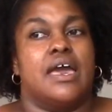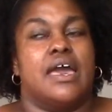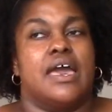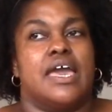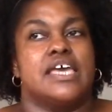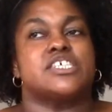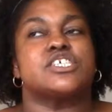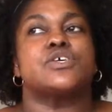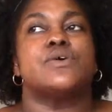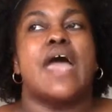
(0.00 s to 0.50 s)

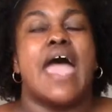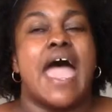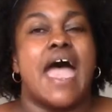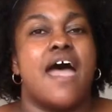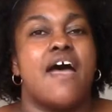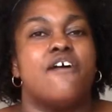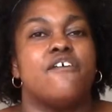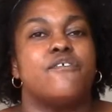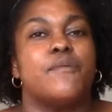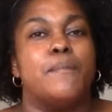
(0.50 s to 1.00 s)
is to
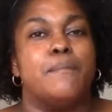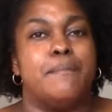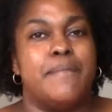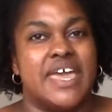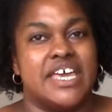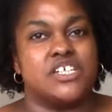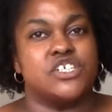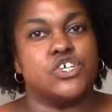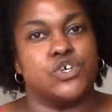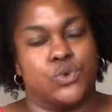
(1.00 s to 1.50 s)
have
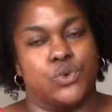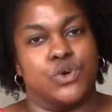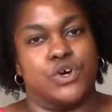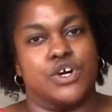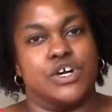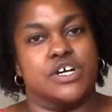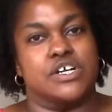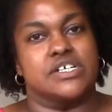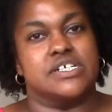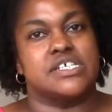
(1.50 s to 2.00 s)

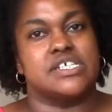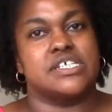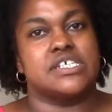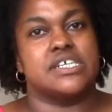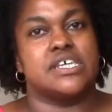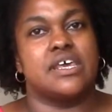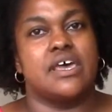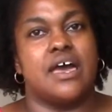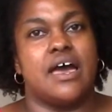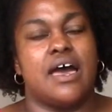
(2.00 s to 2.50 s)
mentors.
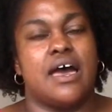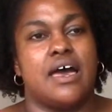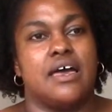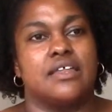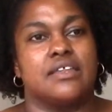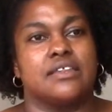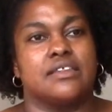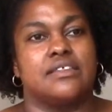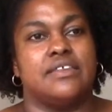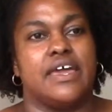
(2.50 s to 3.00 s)

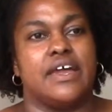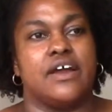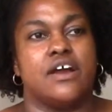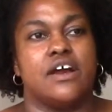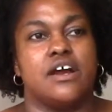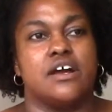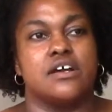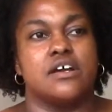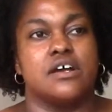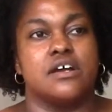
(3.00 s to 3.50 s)
There
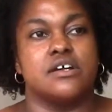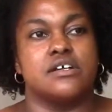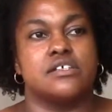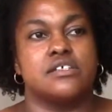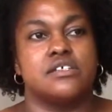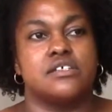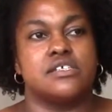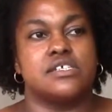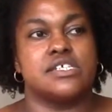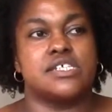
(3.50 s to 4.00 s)
are
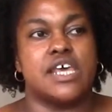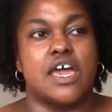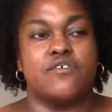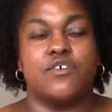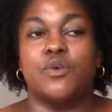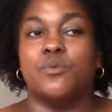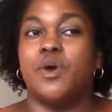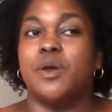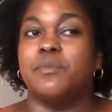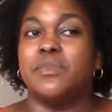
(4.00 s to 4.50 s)

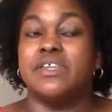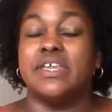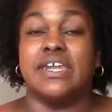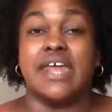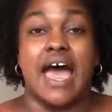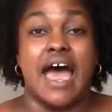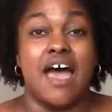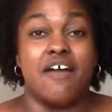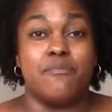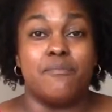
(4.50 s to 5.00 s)
several women that
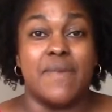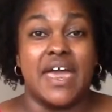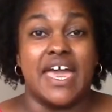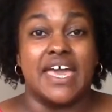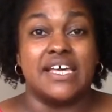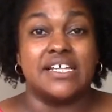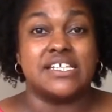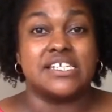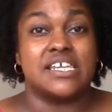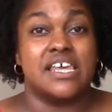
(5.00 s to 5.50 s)
I've
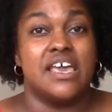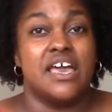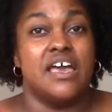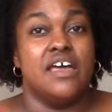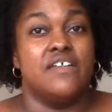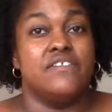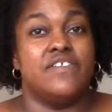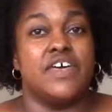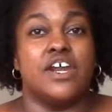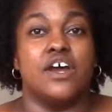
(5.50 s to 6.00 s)
met
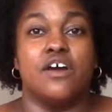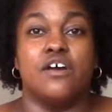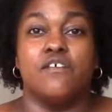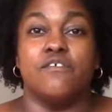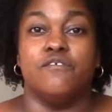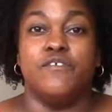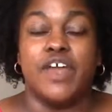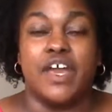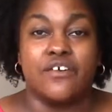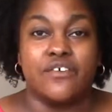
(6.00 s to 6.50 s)
that are
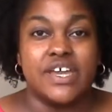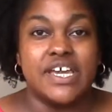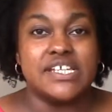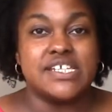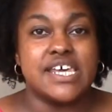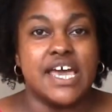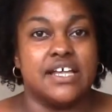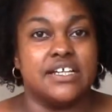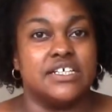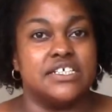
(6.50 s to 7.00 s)
very
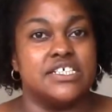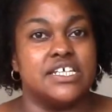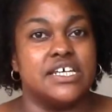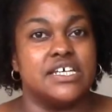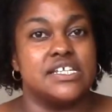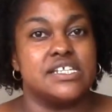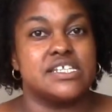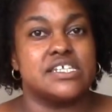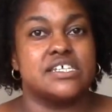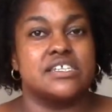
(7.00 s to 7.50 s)

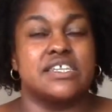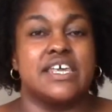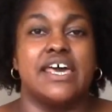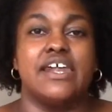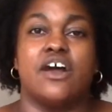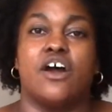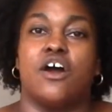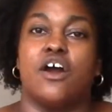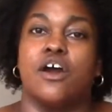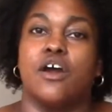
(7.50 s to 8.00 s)
intelligent,
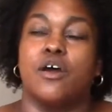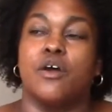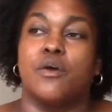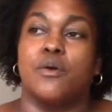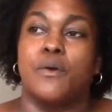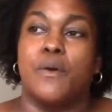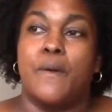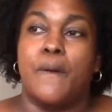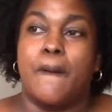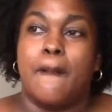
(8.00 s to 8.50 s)
that are
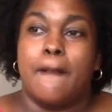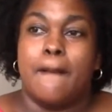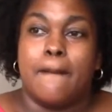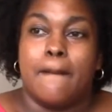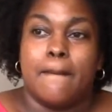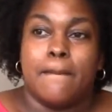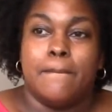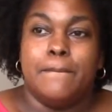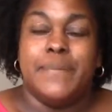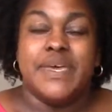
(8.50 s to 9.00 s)

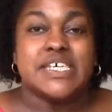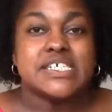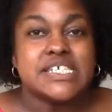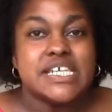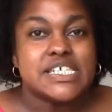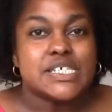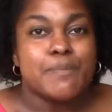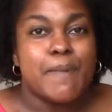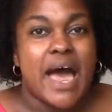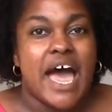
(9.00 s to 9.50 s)

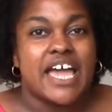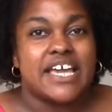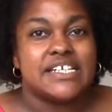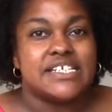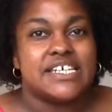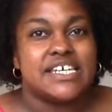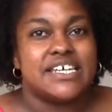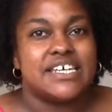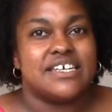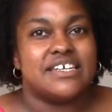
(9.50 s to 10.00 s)

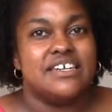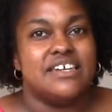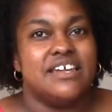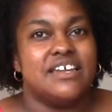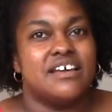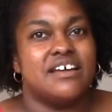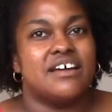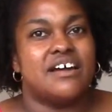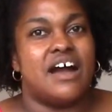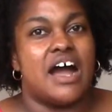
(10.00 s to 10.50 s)
business-minded,
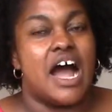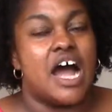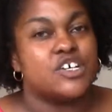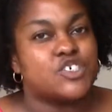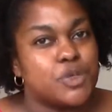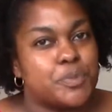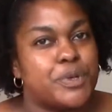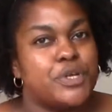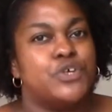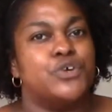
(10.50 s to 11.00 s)

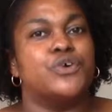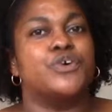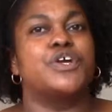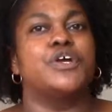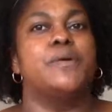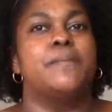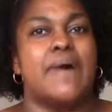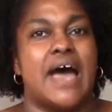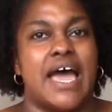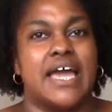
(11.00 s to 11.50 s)

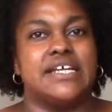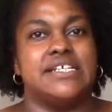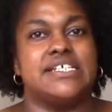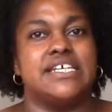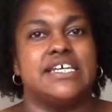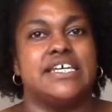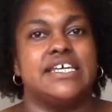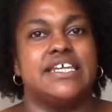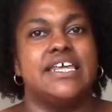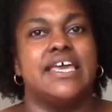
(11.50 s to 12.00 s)

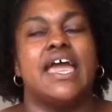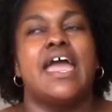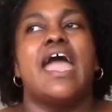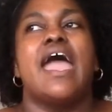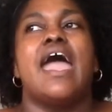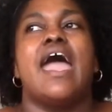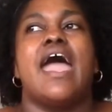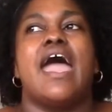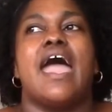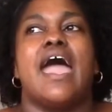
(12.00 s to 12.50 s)
entrepreneurial-minded,
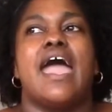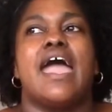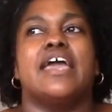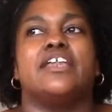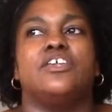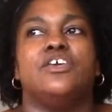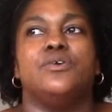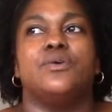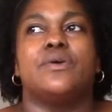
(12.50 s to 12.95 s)
and